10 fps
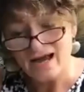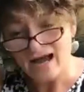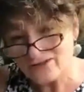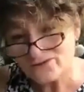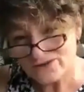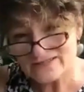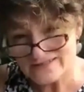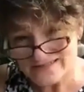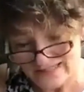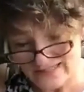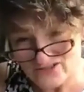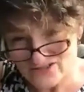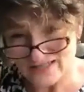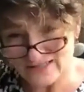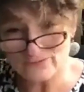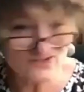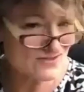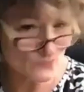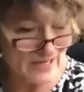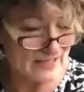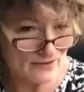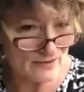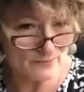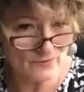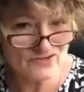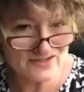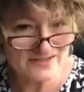I created Sage Selling, which is a radical approach